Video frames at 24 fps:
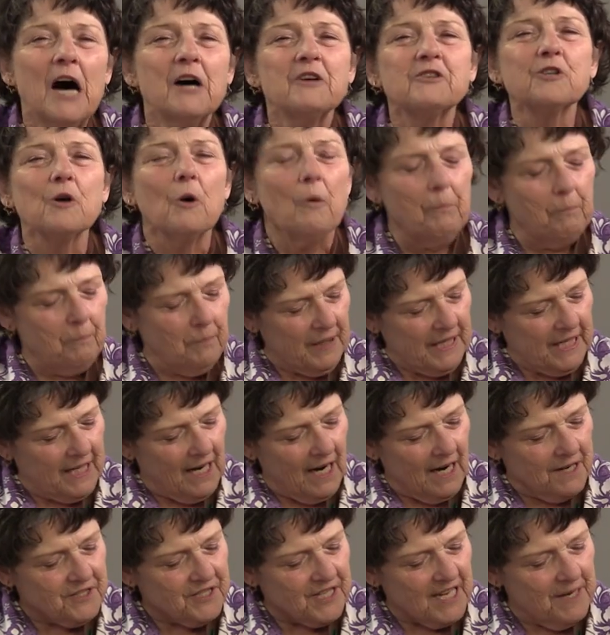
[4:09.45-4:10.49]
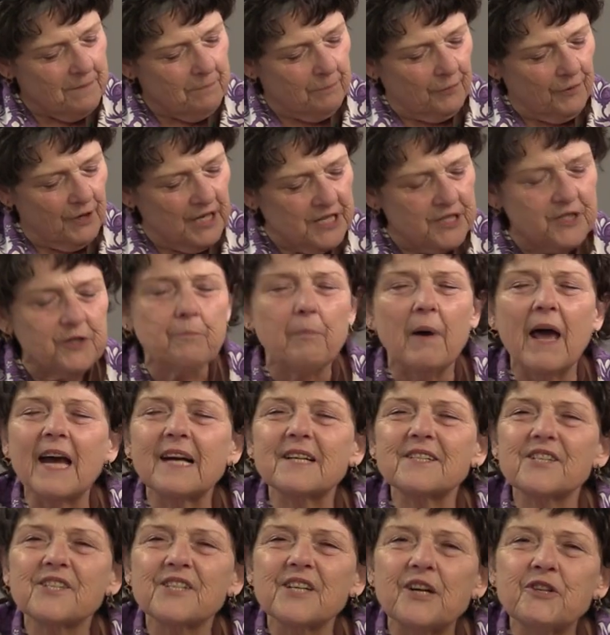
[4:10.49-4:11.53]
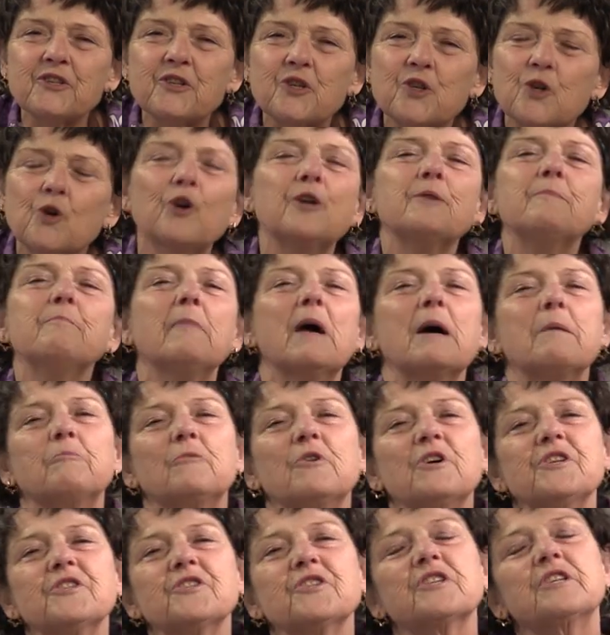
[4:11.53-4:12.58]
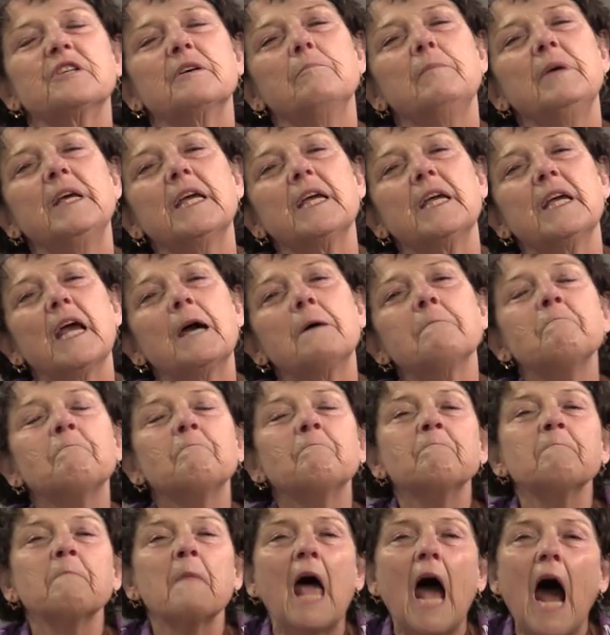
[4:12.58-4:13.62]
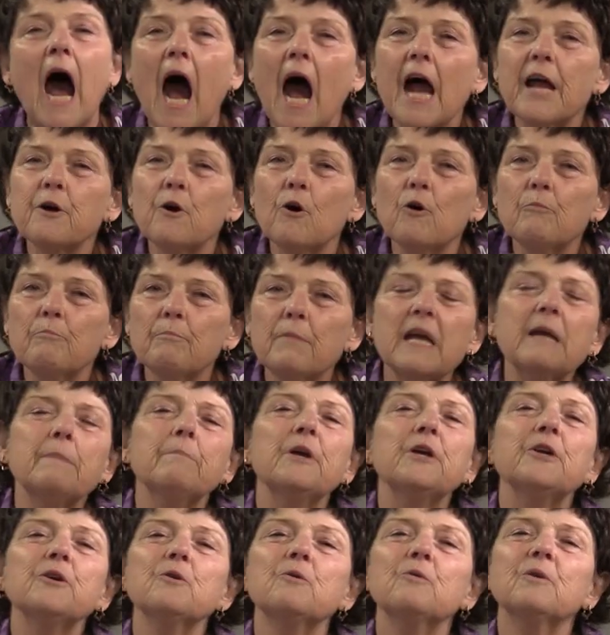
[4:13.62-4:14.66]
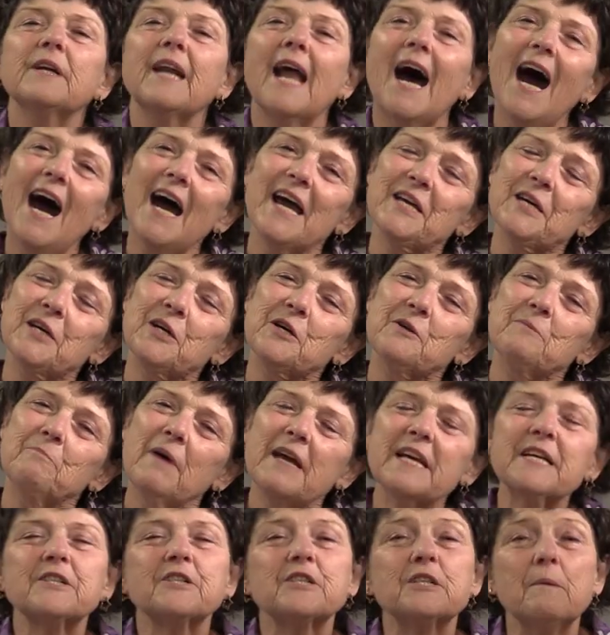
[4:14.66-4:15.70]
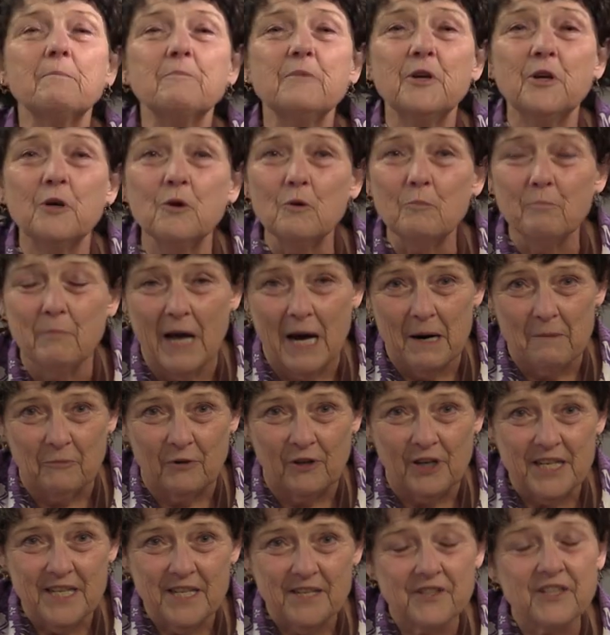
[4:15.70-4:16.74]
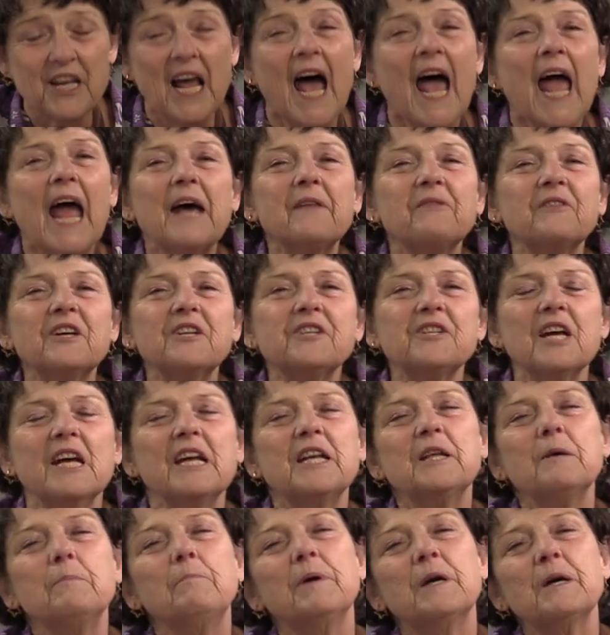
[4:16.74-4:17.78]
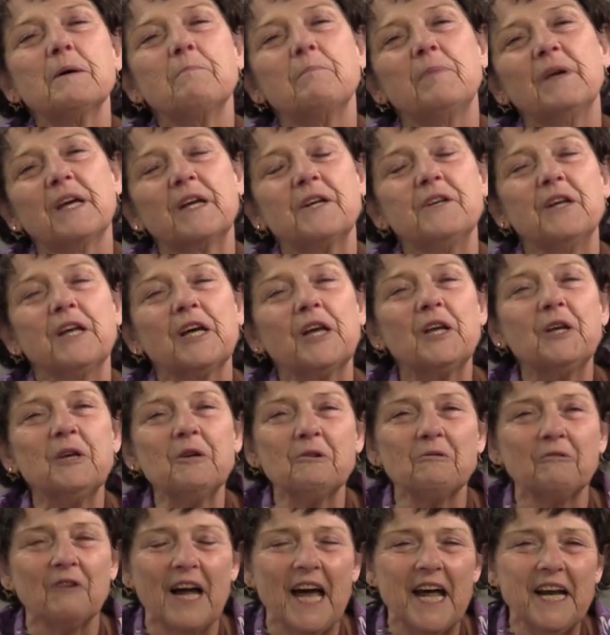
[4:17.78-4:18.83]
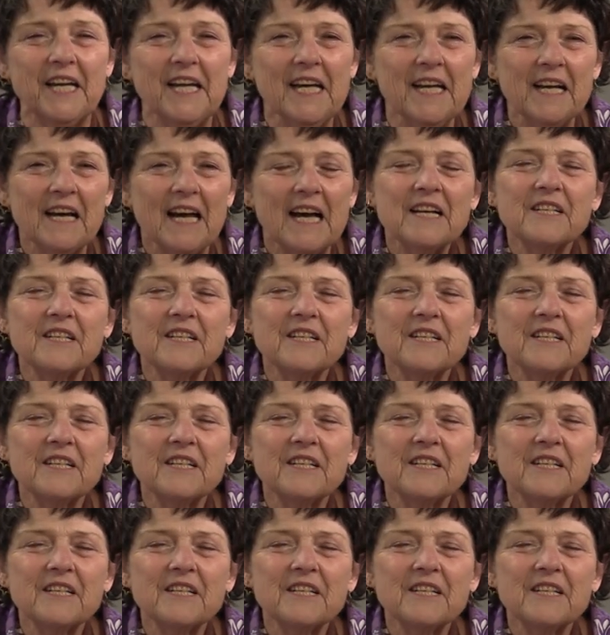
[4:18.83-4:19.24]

So because it brings back such good memories to me, I hope maybe you and I can make some new memories at the Teddy Bear Picnic. You ready?